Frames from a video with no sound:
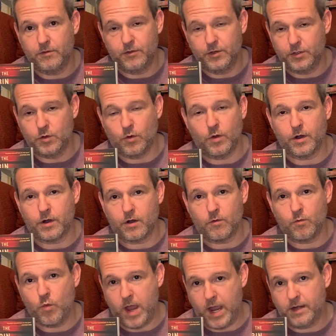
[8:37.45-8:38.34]

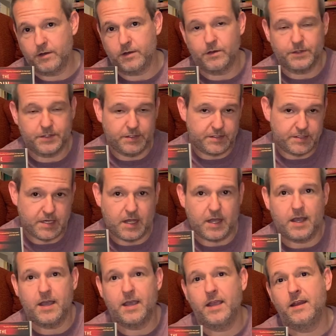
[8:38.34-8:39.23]
daughter Wen goes
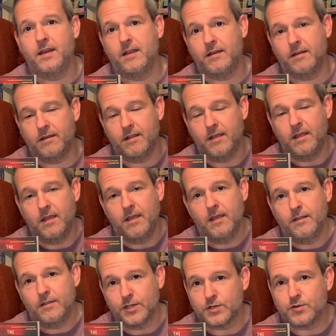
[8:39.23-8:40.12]
inside, and
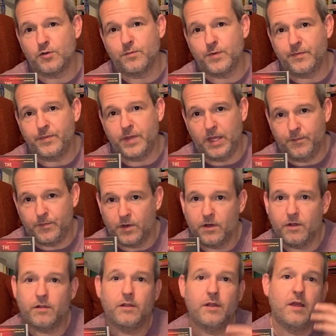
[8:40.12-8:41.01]
this group of
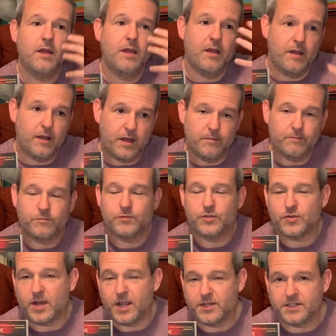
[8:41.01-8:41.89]
people
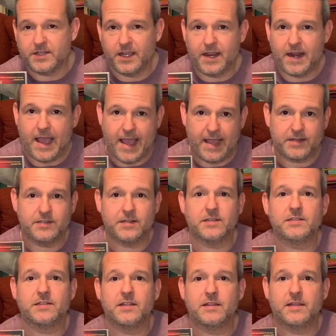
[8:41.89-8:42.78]
tries to get
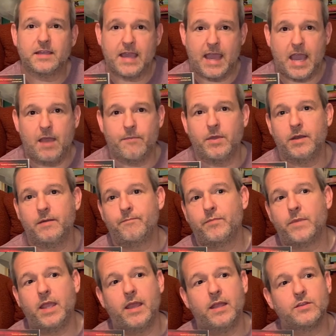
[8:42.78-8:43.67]
access to the cabin,
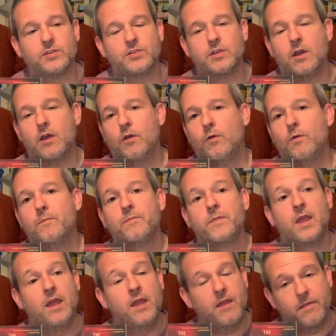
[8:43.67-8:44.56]
and so
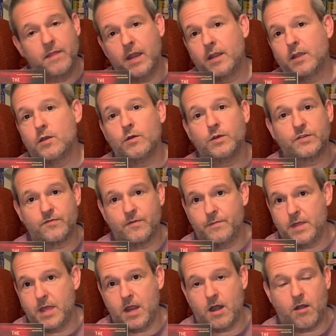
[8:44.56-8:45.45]
then it goes
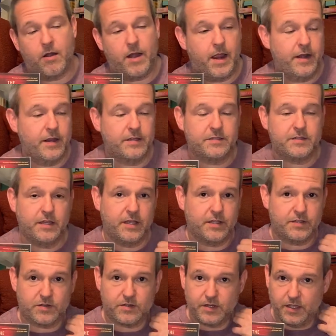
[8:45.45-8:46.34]
from there, and it's
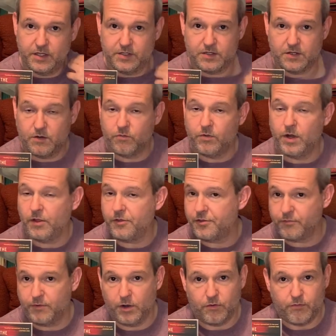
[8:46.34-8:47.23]
a real
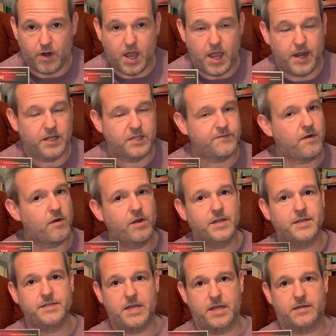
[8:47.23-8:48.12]
thrill ride. It's
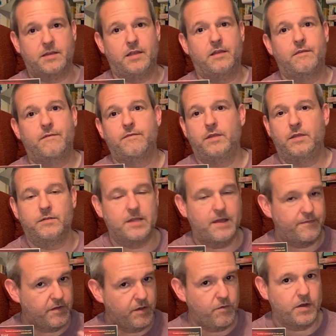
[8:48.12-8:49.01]
very addictive. You
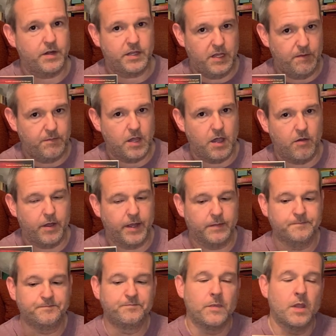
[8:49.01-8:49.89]
definitely want to keep
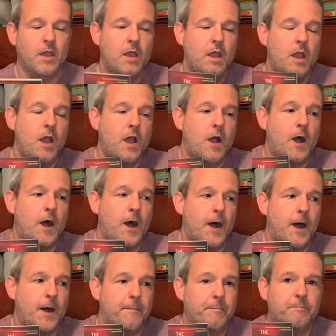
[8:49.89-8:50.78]
going.
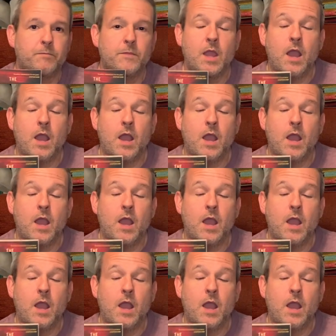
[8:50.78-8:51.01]
I